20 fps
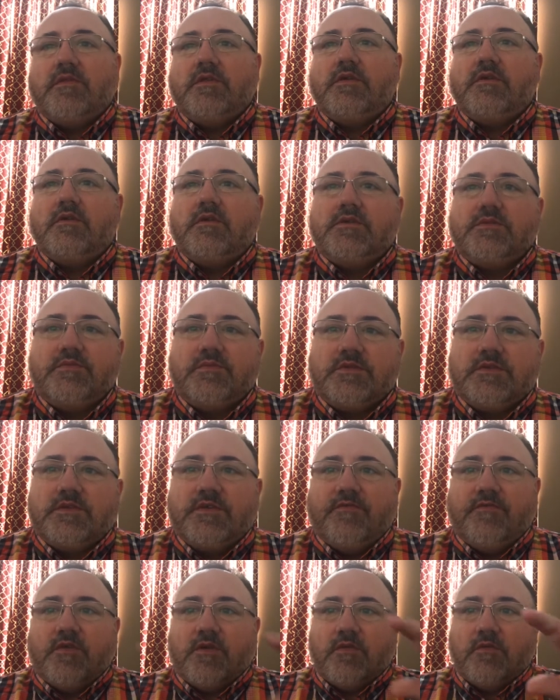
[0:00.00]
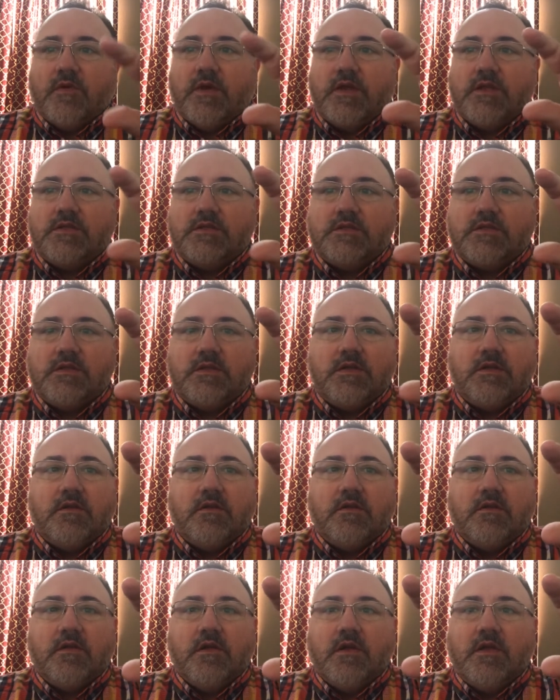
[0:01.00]
and there are specific weights that
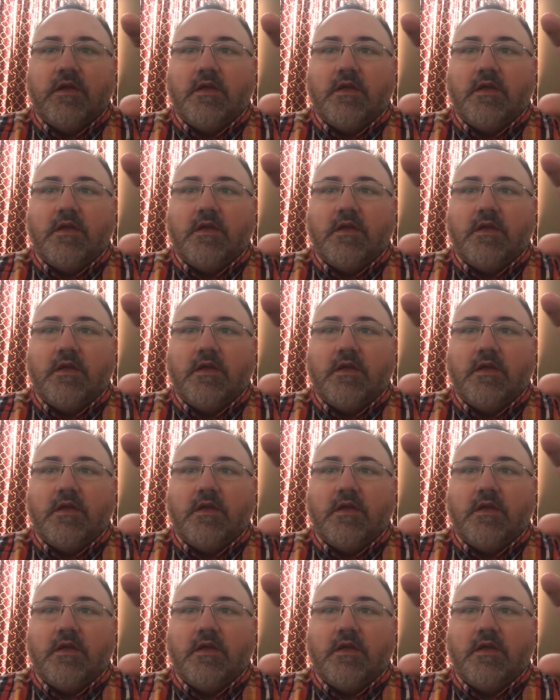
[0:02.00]
are